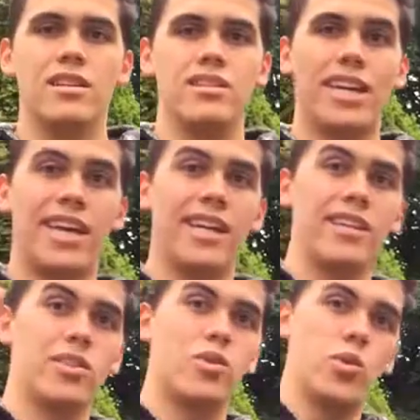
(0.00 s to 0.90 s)
Day
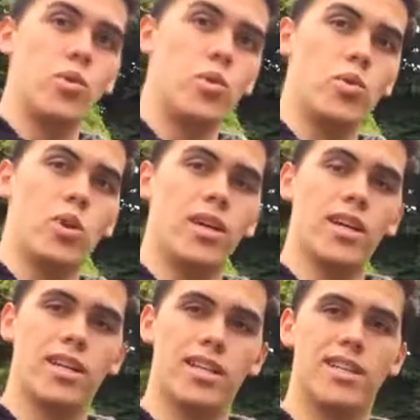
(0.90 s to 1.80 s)
2.
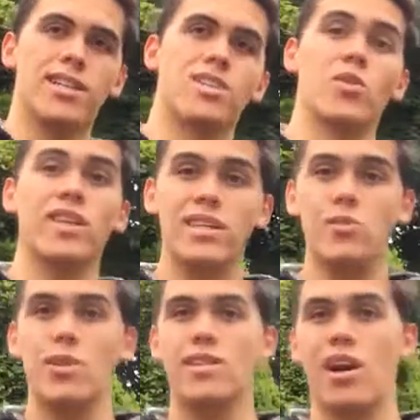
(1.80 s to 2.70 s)
So this
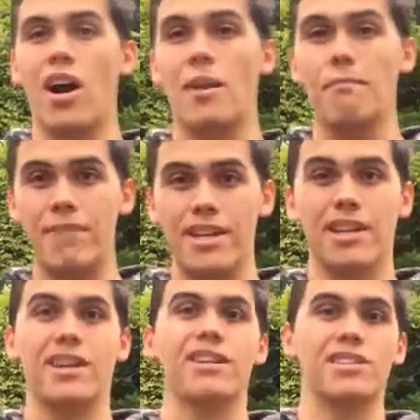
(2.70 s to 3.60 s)
was our big
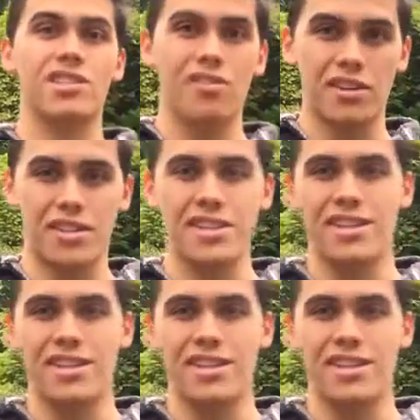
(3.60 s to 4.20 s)
construction